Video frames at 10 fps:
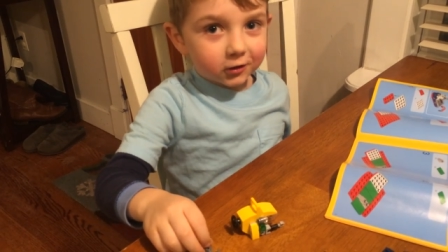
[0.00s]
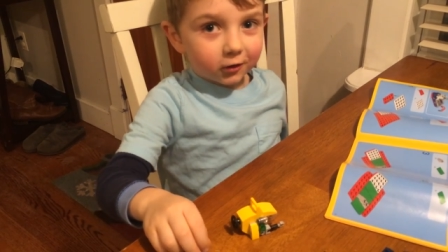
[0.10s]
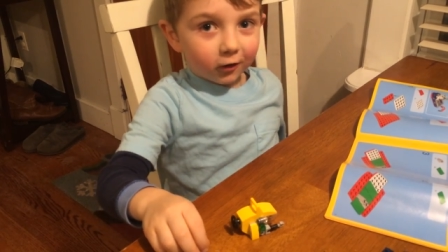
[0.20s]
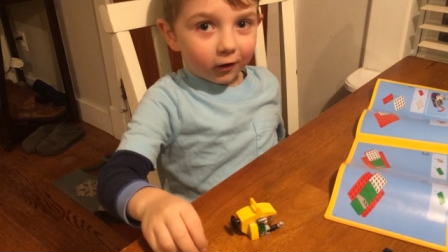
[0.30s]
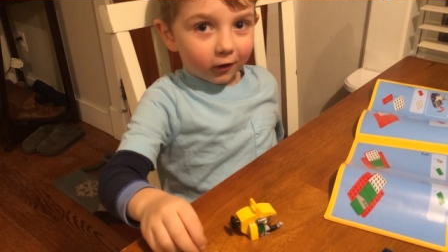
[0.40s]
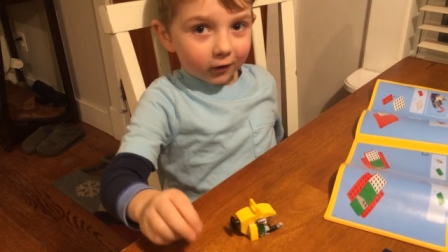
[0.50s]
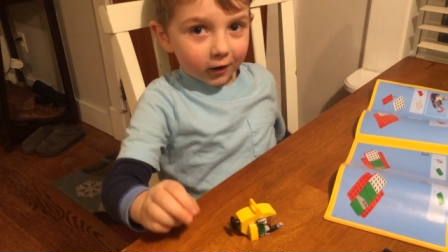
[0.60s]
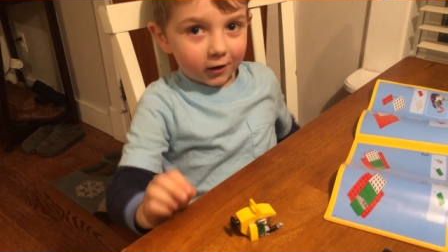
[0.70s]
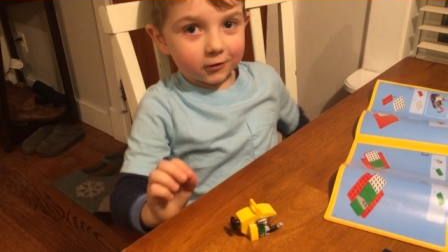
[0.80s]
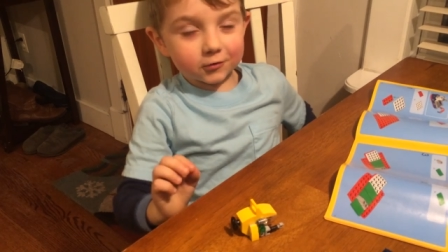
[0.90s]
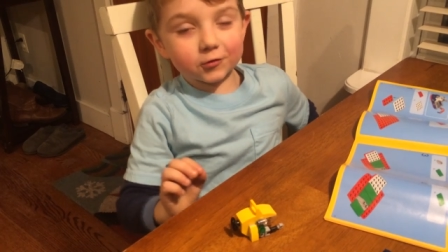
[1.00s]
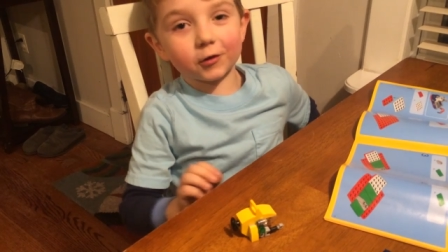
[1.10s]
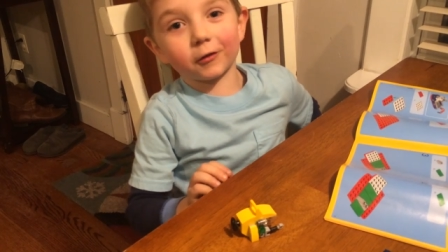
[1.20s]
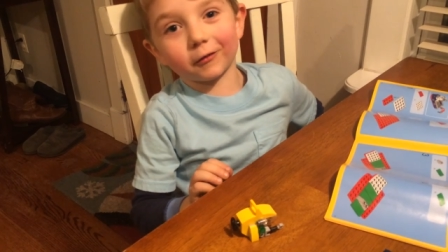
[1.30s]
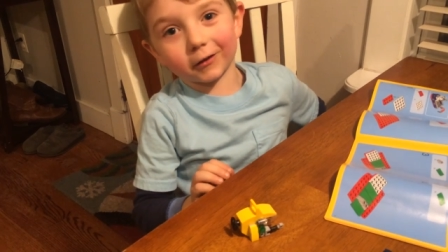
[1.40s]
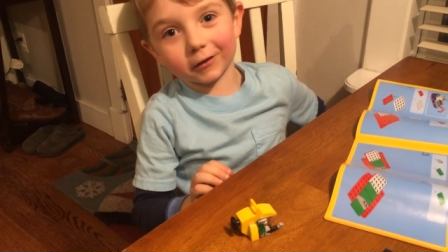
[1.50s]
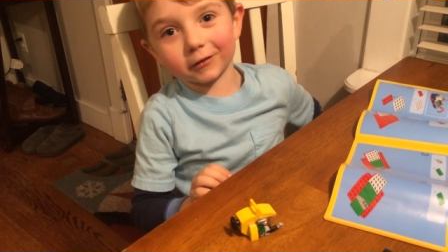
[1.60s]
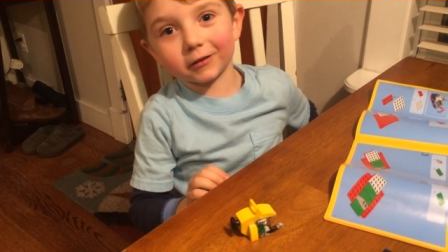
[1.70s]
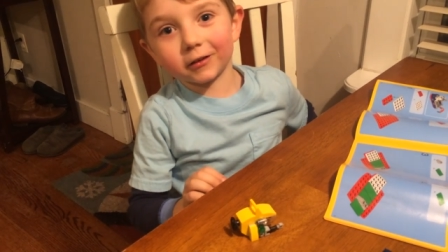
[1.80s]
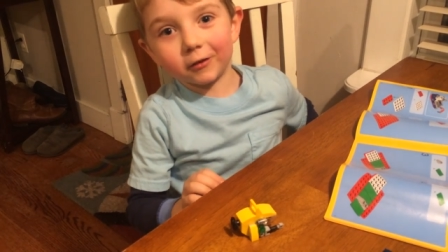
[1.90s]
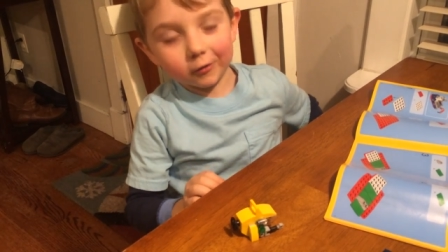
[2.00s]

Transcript: here and uh, is green